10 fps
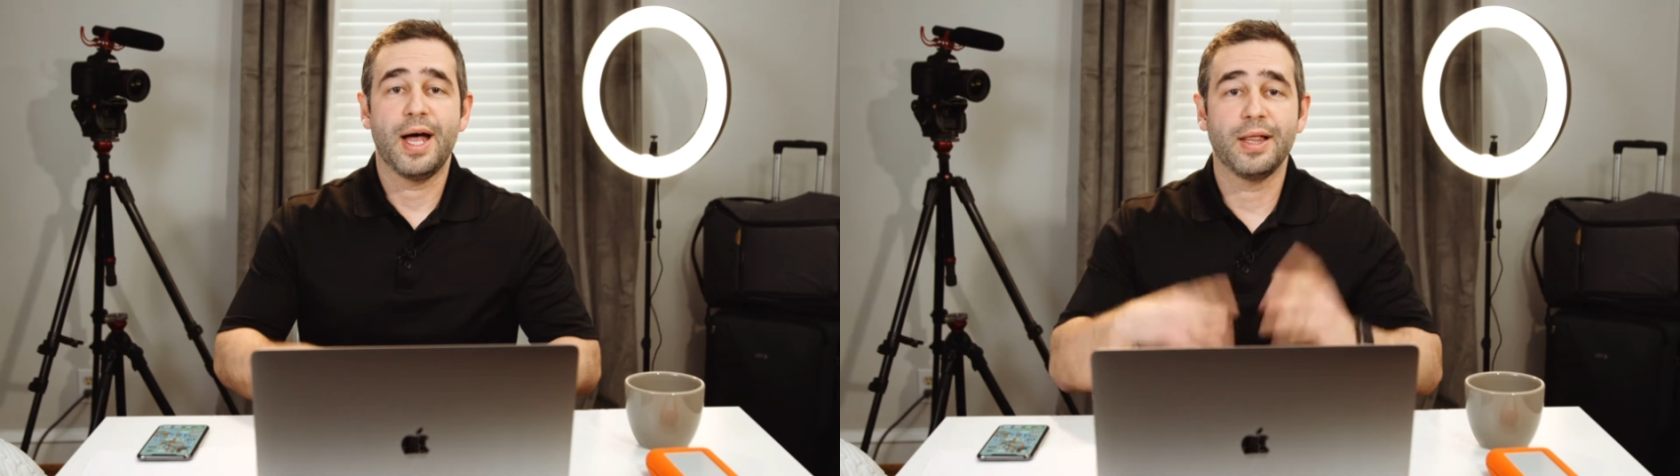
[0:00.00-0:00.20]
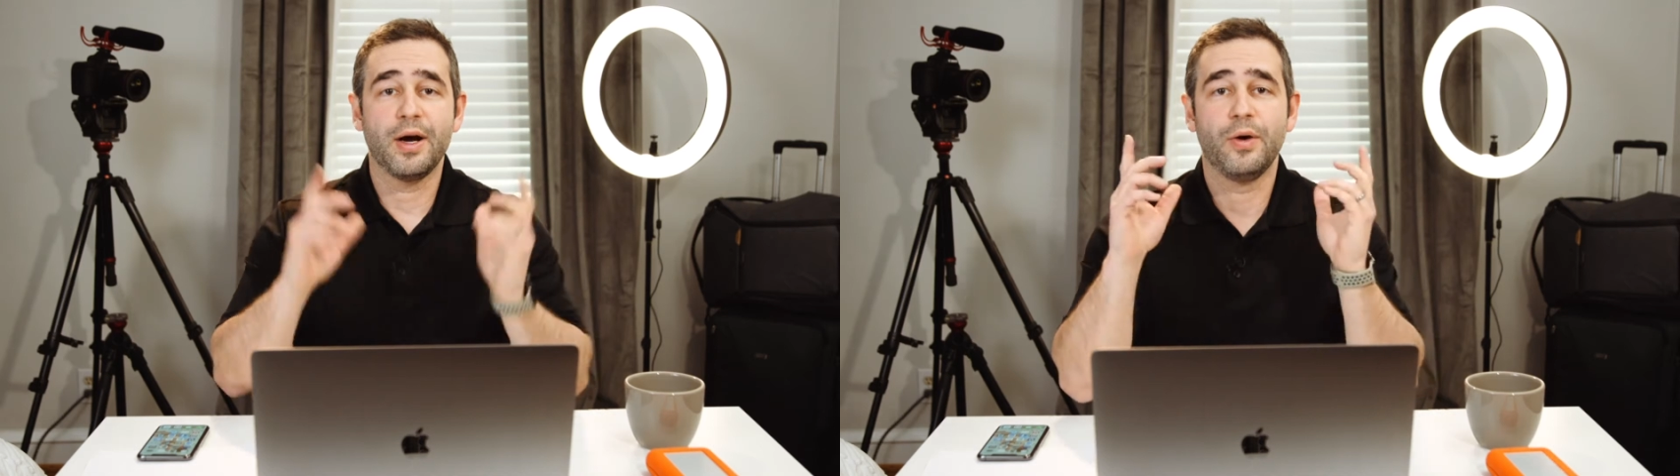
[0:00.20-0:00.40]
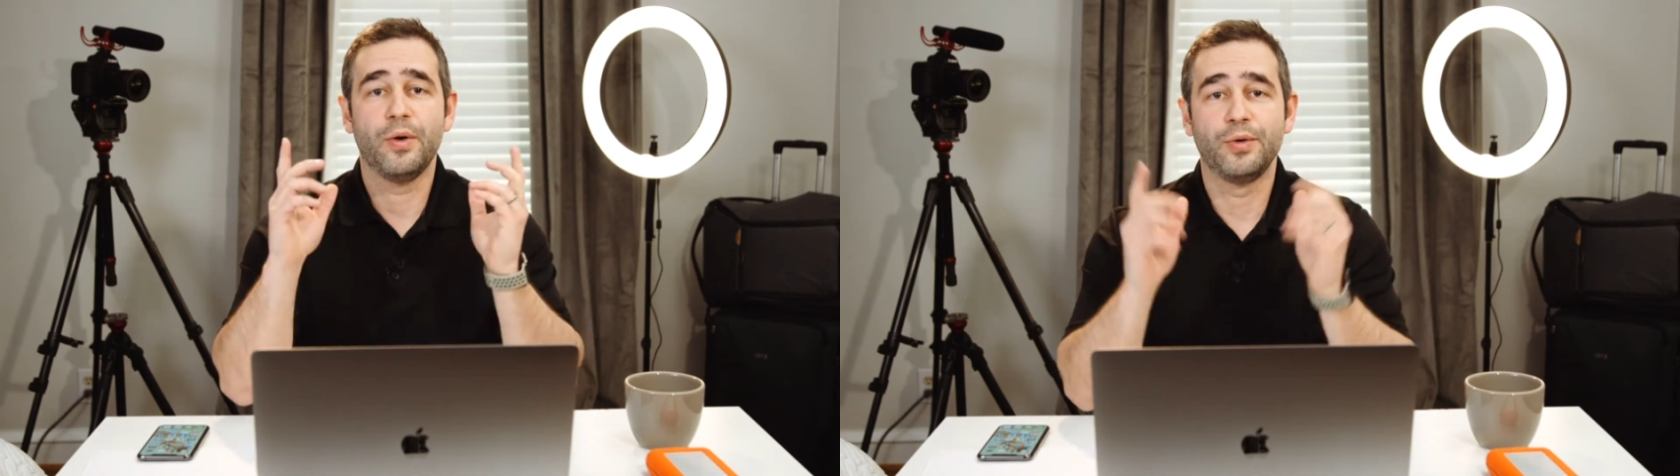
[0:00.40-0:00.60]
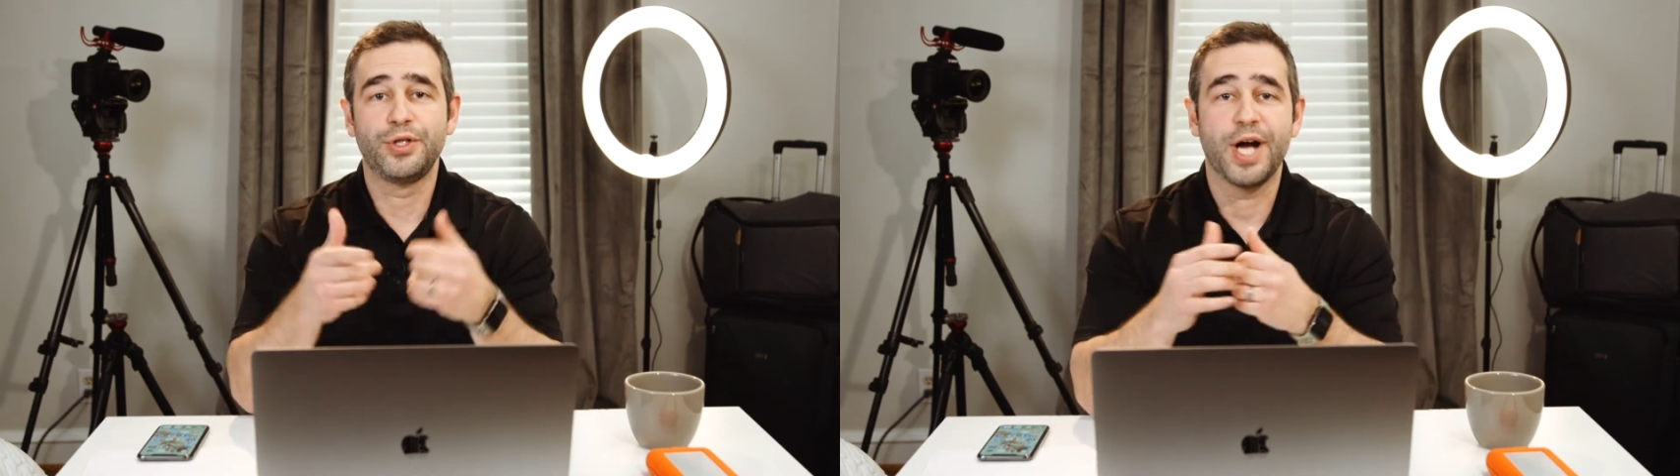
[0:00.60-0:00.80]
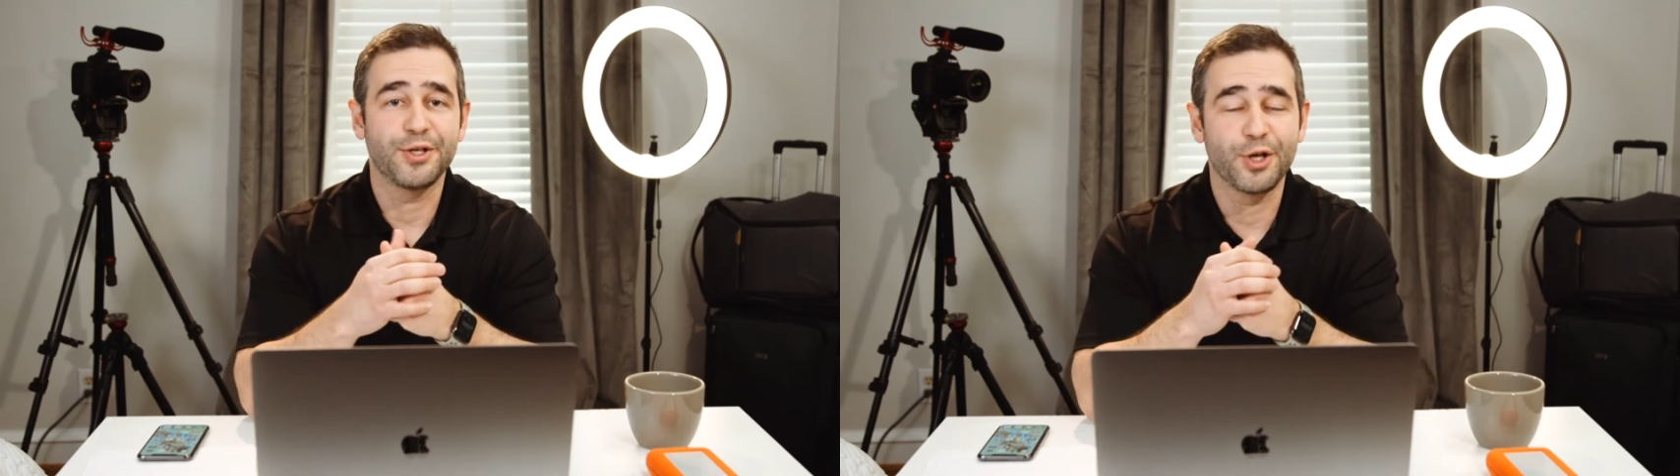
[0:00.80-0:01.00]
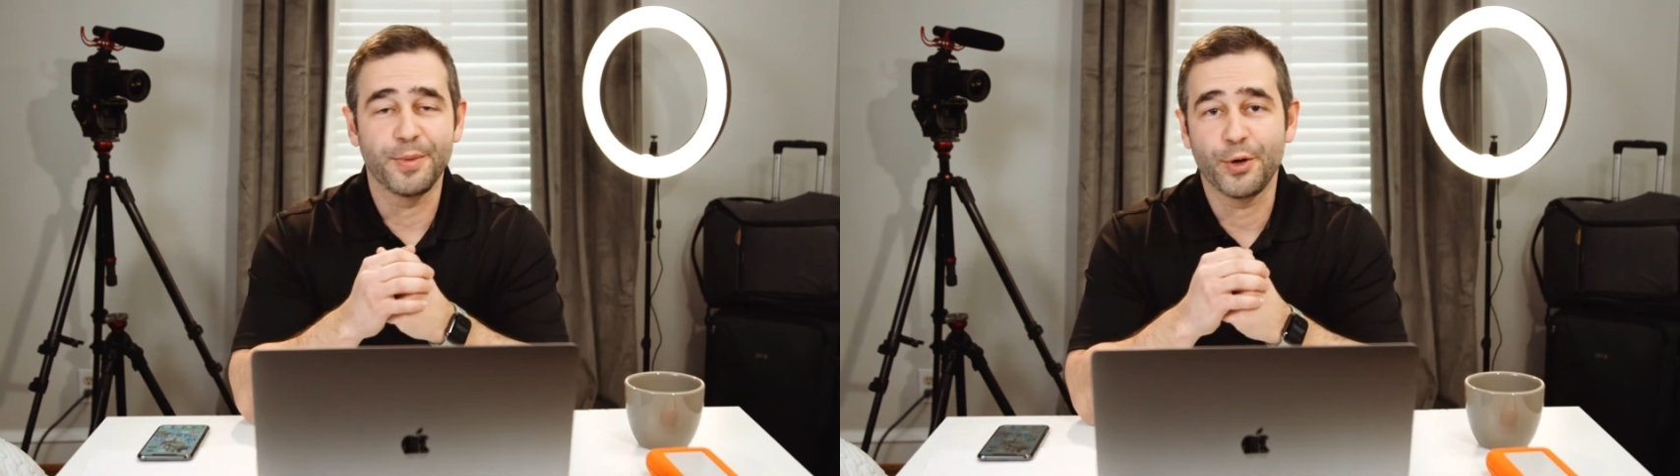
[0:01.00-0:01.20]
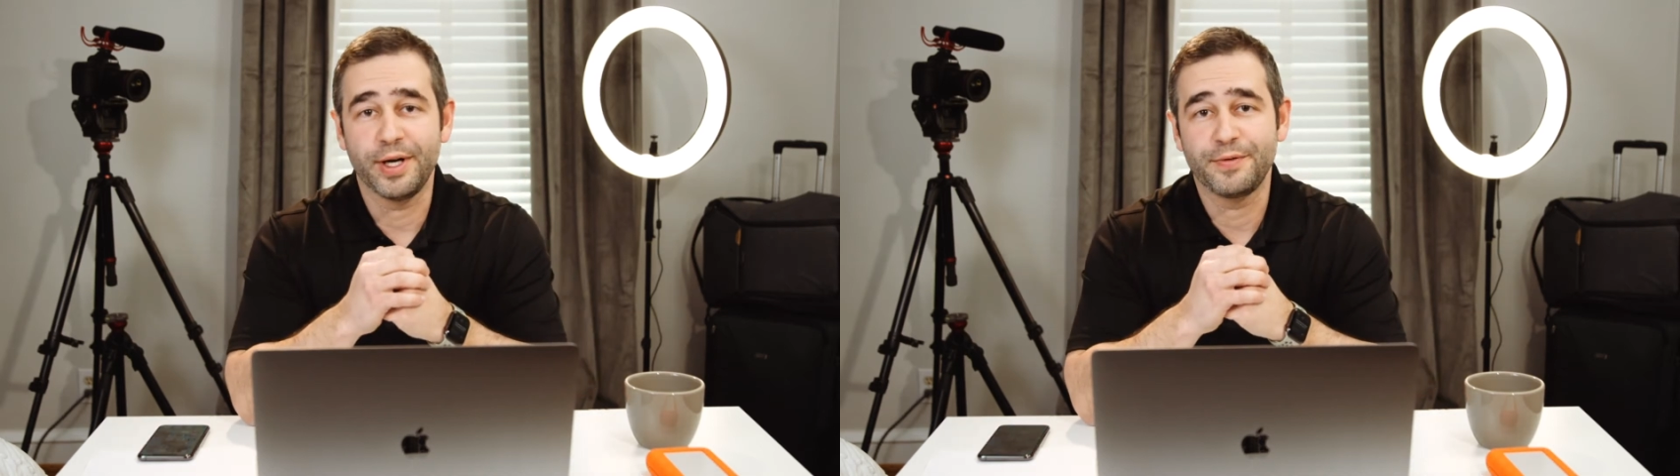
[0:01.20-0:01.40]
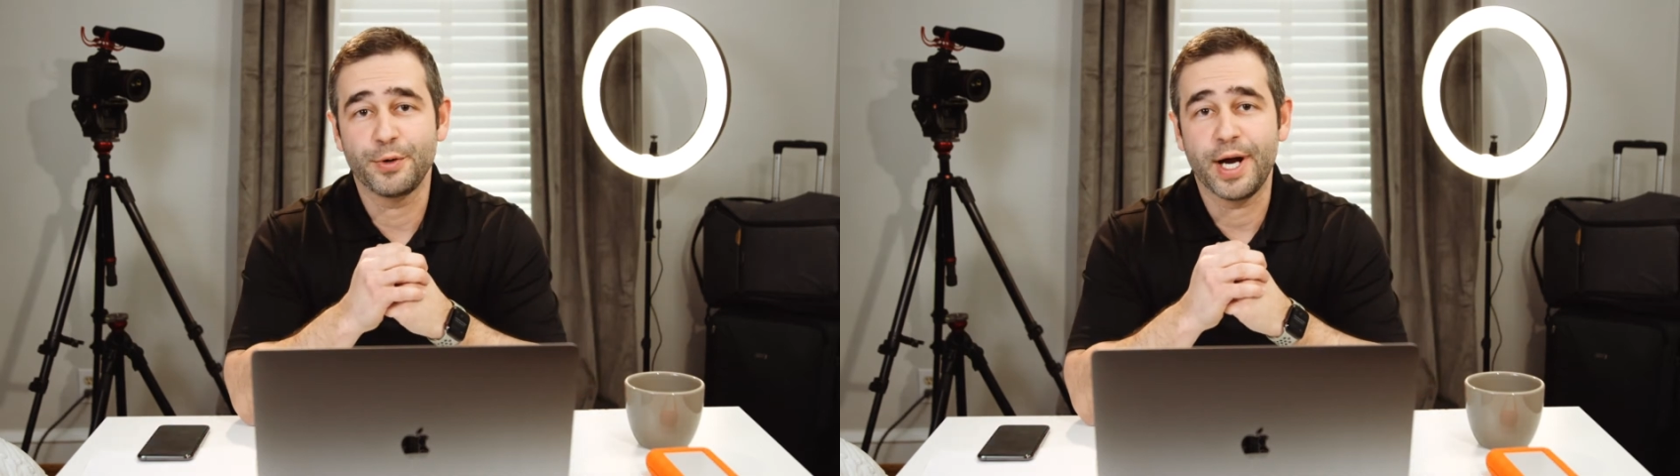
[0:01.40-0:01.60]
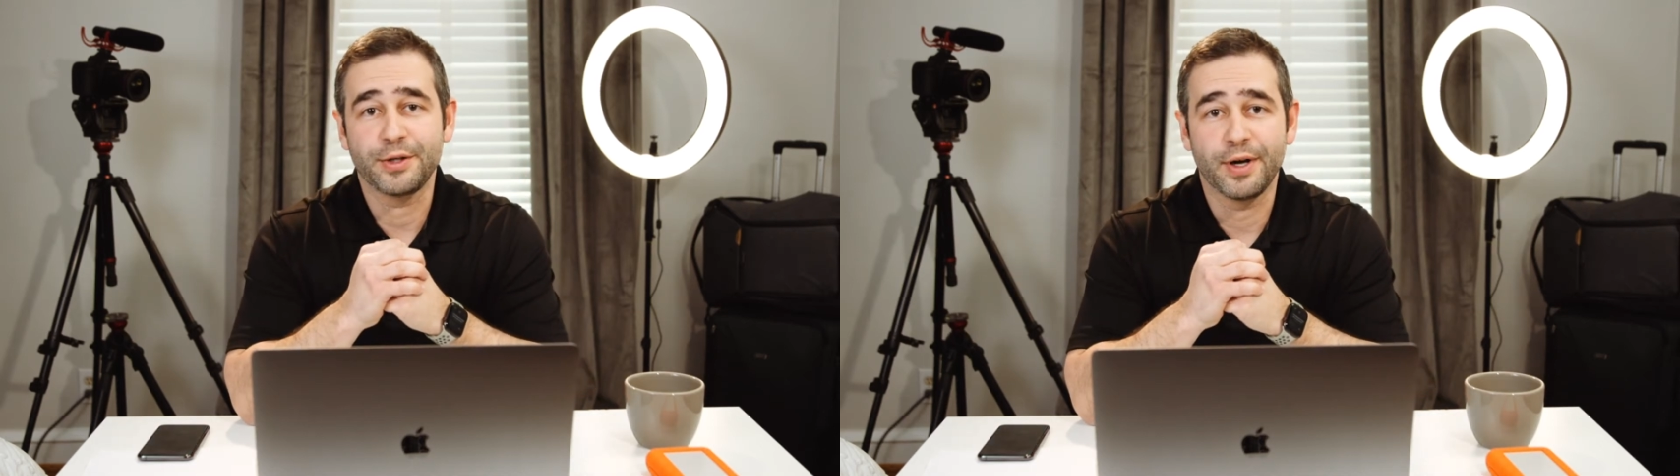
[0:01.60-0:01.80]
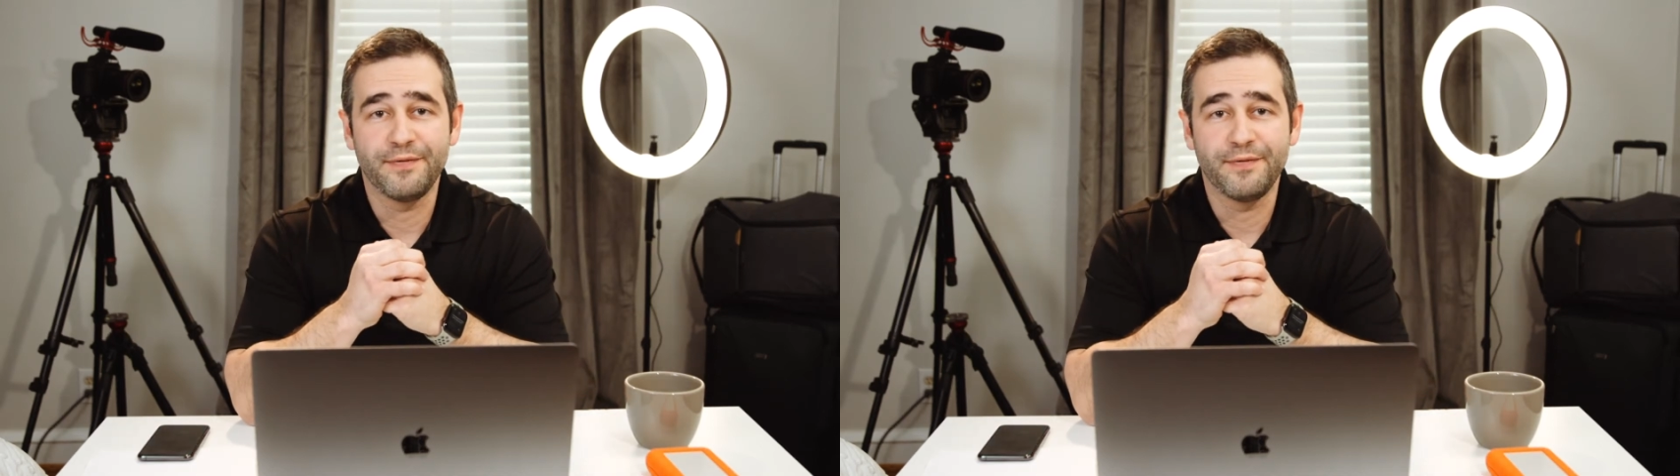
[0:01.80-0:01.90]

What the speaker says: Hello, John Sherman, Creative Director